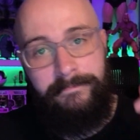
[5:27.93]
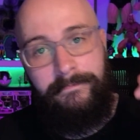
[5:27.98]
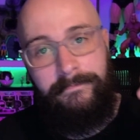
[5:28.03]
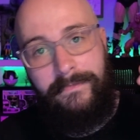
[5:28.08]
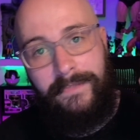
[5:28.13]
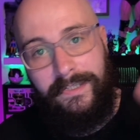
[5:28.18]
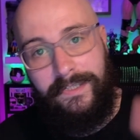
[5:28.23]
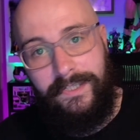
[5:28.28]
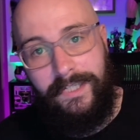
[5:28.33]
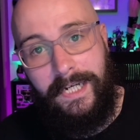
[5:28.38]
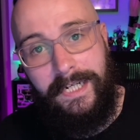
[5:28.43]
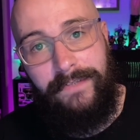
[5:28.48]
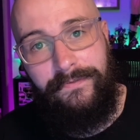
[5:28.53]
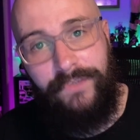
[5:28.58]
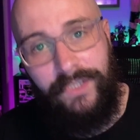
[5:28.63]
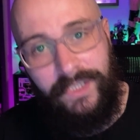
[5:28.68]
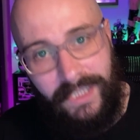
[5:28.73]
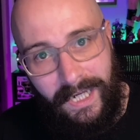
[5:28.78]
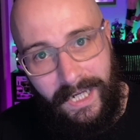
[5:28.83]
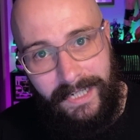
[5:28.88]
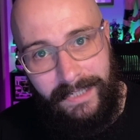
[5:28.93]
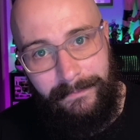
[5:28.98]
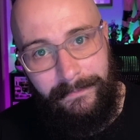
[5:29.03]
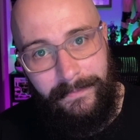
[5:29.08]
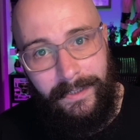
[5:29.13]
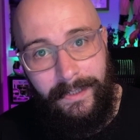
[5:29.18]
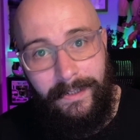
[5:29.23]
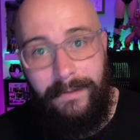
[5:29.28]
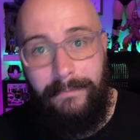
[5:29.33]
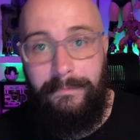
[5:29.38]
save the game
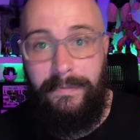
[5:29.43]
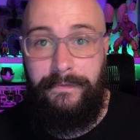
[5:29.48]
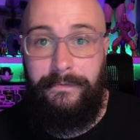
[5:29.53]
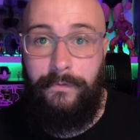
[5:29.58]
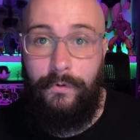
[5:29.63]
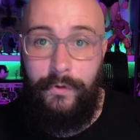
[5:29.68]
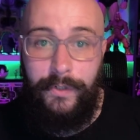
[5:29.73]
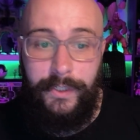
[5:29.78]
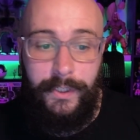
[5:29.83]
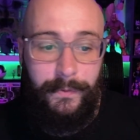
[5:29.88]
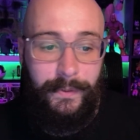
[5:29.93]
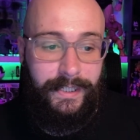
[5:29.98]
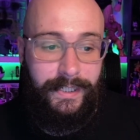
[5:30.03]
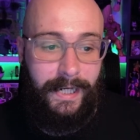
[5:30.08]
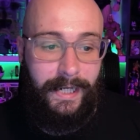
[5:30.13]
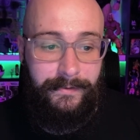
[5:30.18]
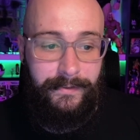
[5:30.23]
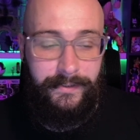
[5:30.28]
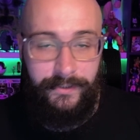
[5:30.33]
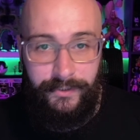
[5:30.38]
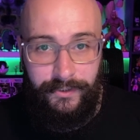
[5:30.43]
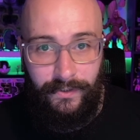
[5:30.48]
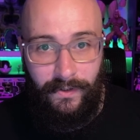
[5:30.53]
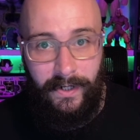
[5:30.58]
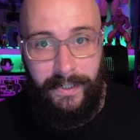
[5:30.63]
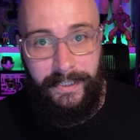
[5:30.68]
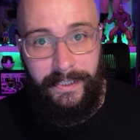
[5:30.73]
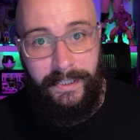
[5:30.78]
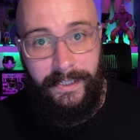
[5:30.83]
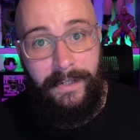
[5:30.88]
before you encounter the
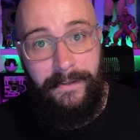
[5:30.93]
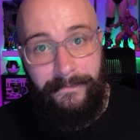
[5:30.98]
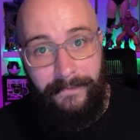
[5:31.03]
shiny.